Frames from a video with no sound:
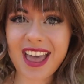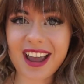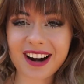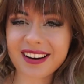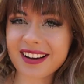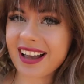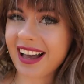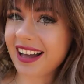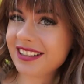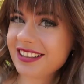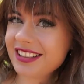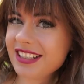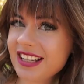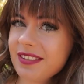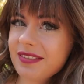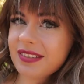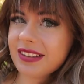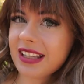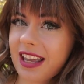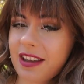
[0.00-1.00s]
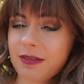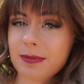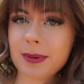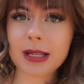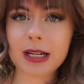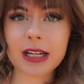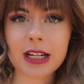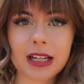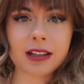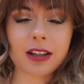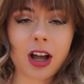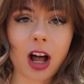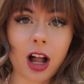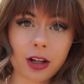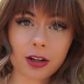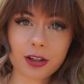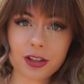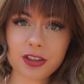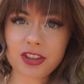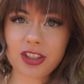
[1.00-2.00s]
haircut she even gave me a little
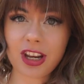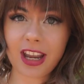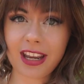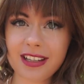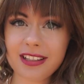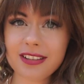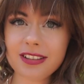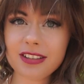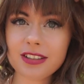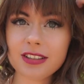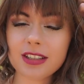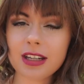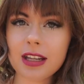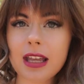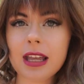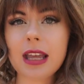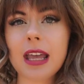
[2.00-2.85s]
color change